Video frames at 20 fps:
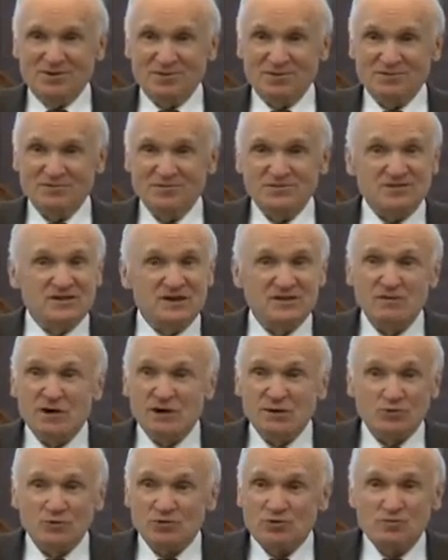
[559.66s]
So you
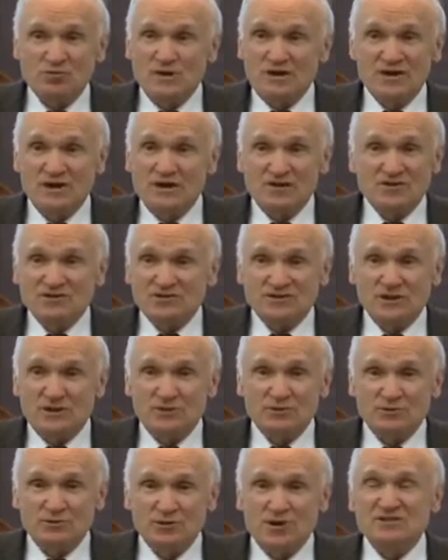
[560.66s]
remember,
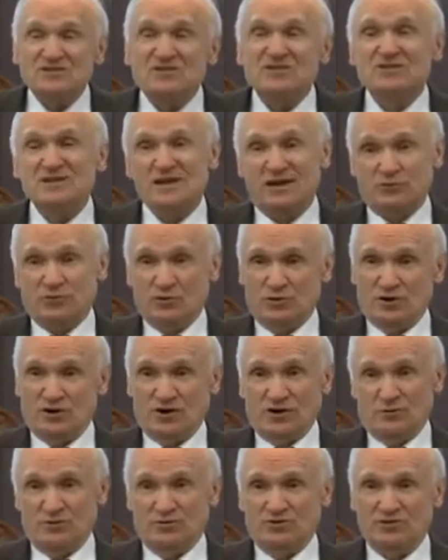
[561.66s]
I keep
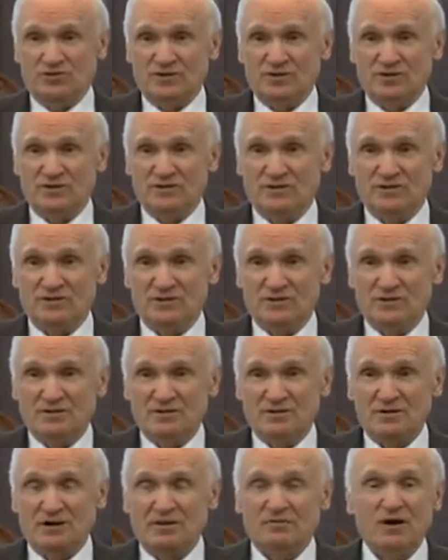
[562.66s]
saying that
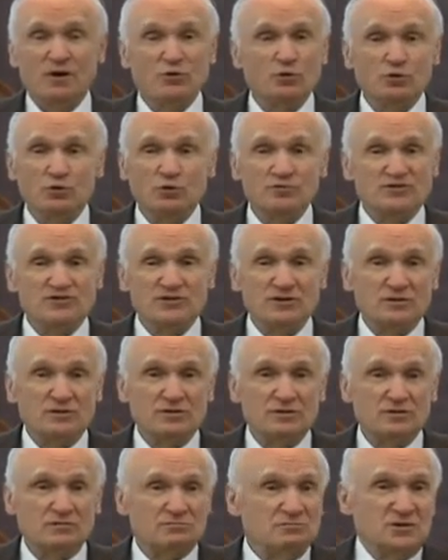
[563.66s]
all the
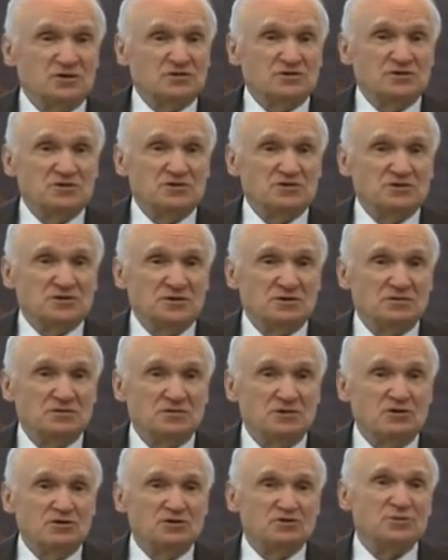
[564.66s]
people
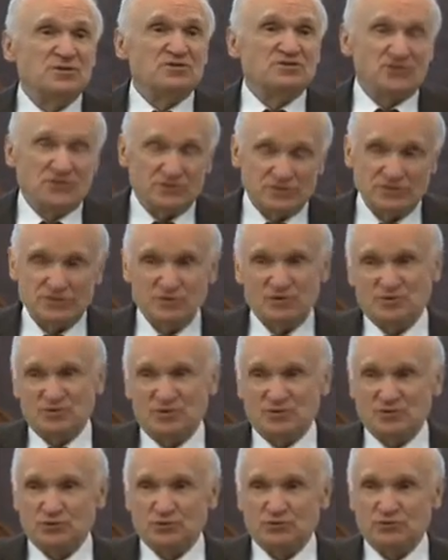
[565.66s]

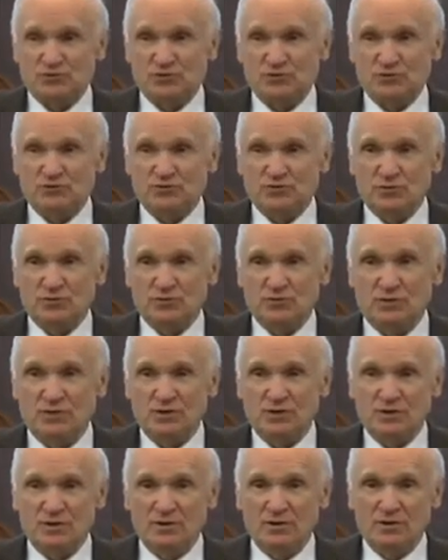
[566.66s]
around me
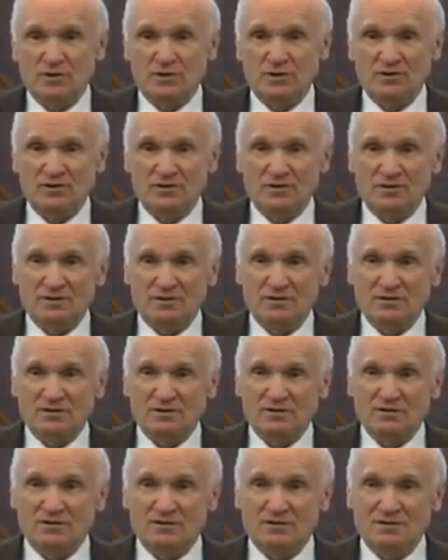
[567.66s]
are no
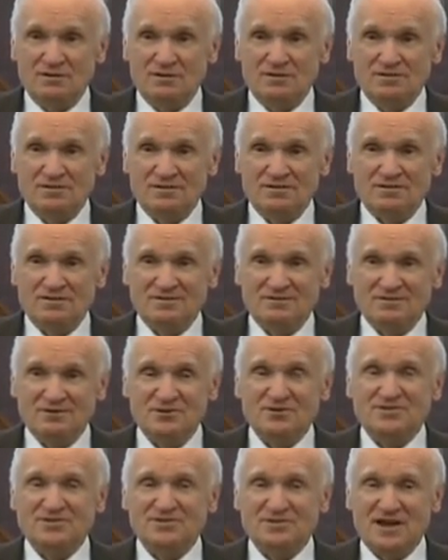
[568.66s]
good,
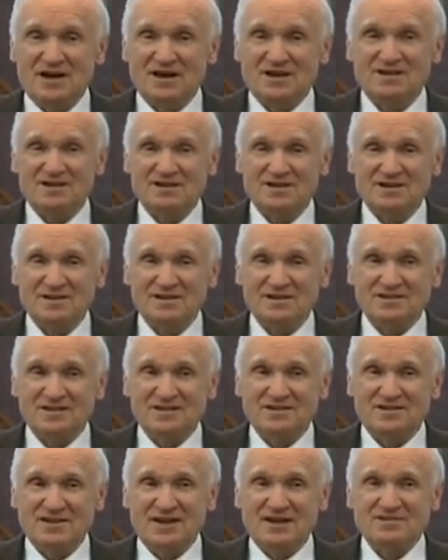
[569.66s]
but I'm the
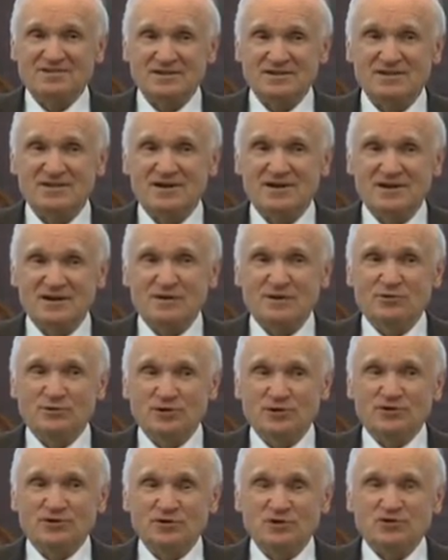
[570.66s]
best, and
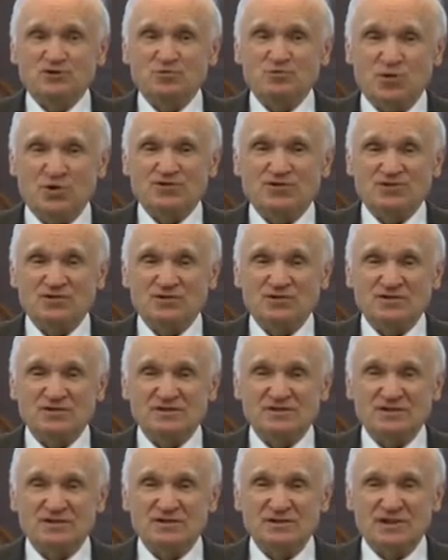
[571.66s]
they
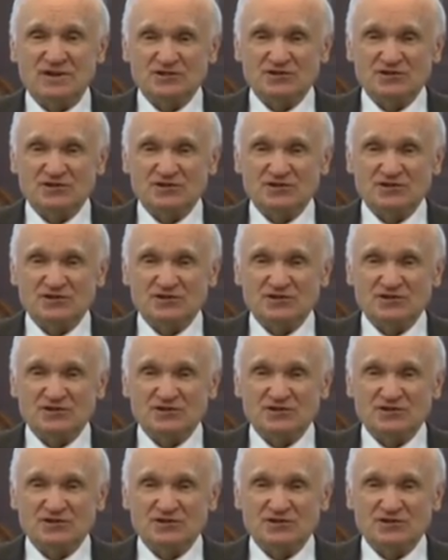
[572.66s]
even